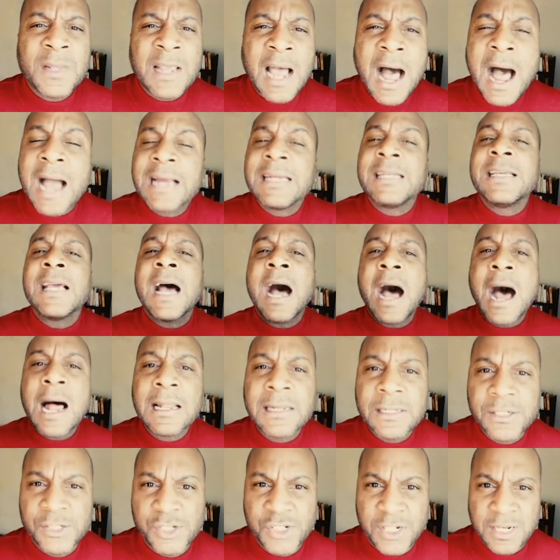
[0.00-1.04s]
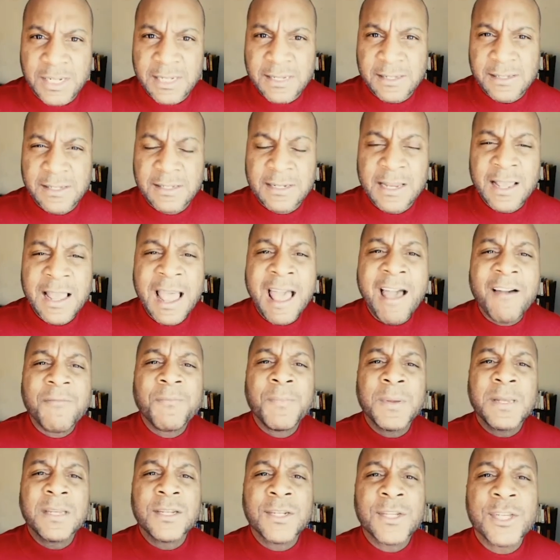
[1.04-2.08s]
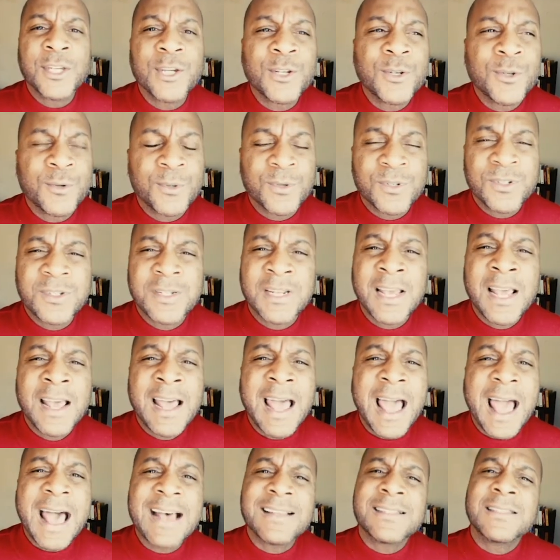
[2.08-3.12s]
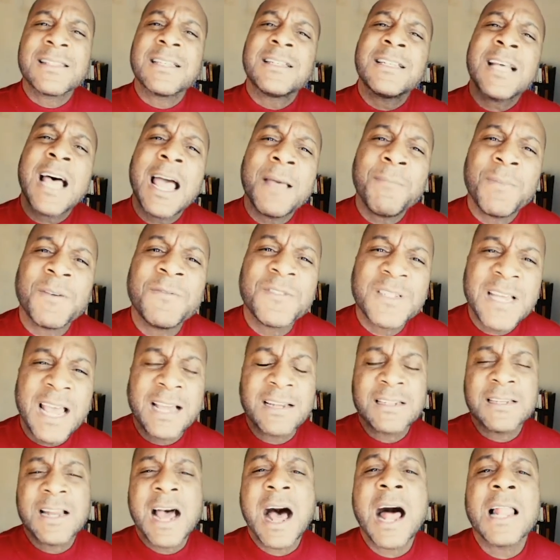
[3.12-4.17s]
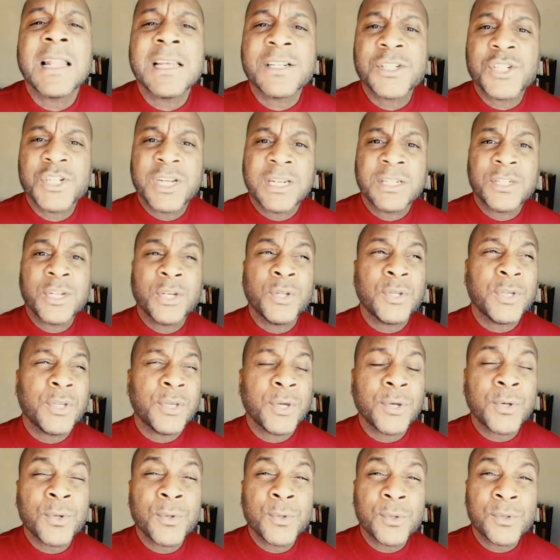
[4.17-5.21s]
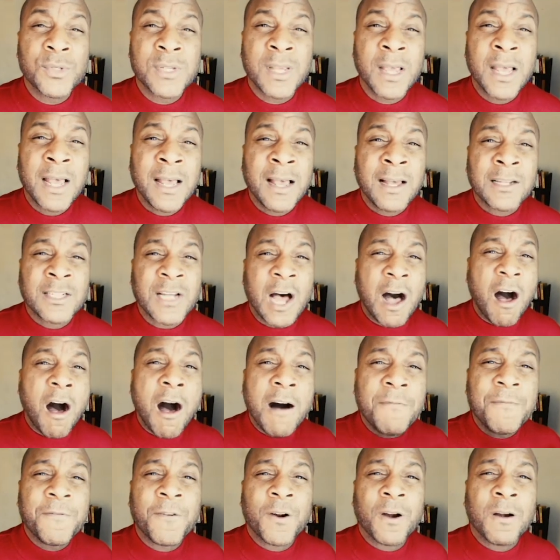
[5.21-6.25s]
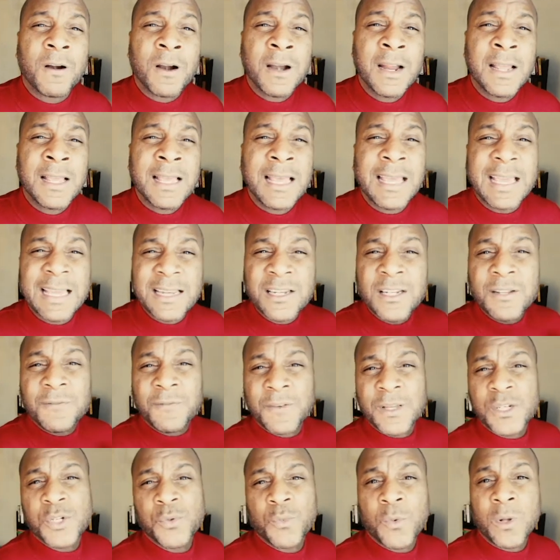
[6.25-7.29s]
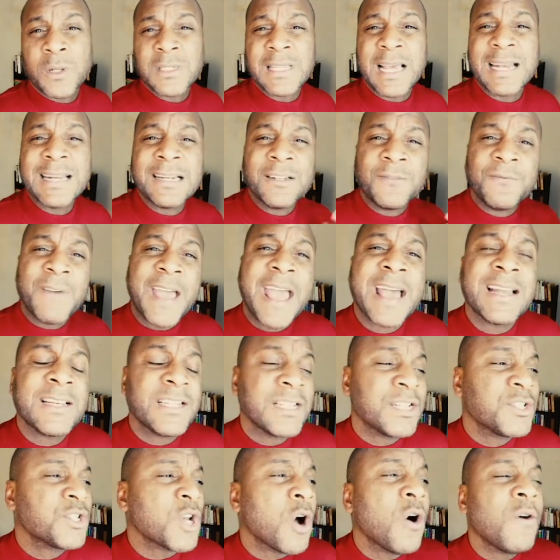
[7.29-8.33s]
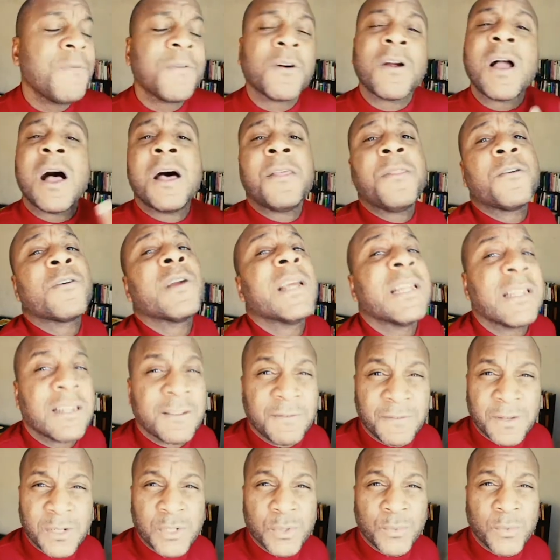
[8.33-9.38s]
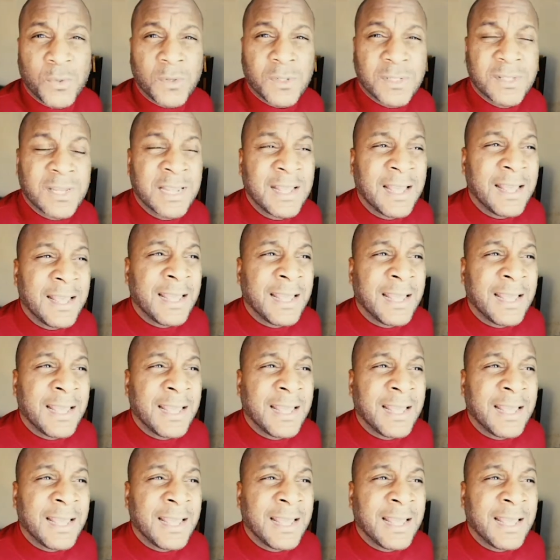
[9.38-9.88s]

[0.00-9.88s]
ideologies have been used as the type of technology to use to offer individuals an advantage over other individuals.